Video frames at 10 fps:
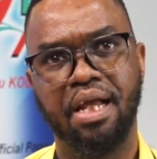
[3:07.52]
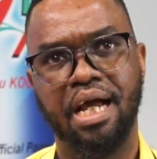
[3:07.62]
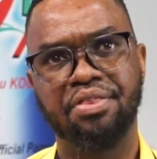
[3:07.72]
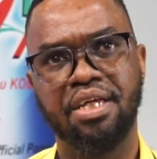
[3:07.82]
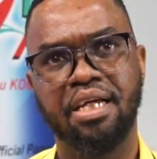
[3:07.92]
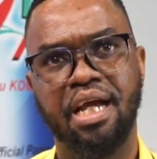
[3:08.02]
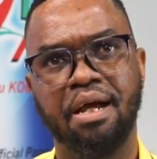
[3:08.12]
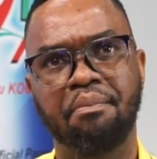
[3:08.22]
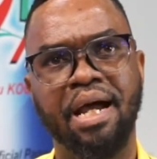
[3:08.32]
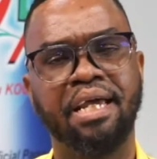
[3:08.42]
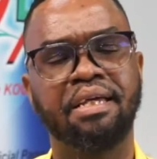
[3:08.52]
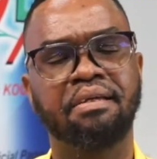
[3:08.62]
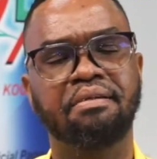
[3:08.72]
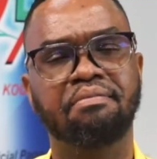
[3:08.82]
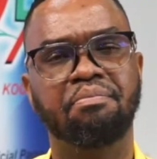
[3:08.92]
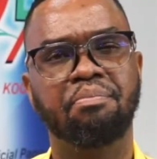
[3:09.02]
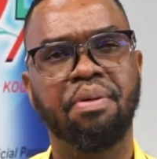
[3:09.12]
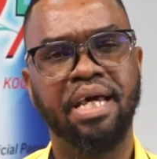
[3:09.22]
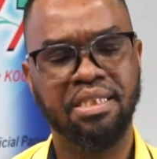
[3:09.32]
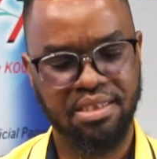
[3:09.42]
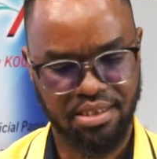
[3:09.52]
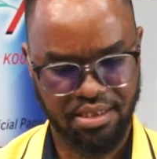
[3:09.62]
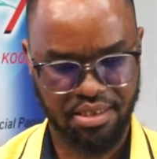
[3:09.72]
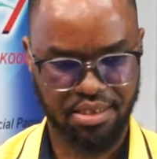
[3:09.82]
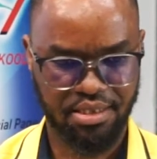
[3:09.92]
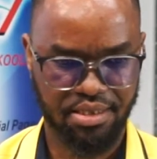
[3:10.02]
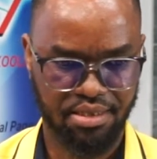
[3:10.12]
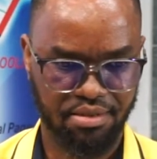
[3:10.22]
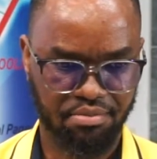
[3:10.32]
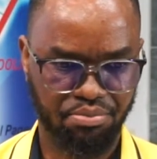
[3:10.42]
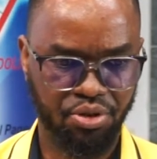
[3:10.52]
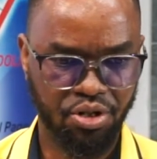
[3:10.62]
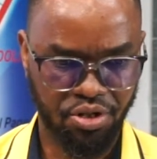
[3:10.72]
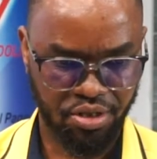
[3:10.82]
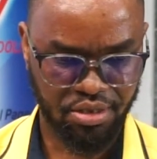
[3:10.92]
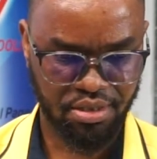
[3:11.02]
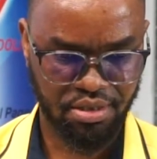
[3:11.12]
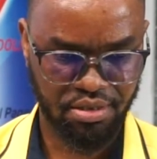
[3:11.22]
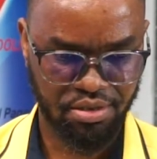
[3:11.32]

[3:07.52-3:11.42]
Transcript: I think my best product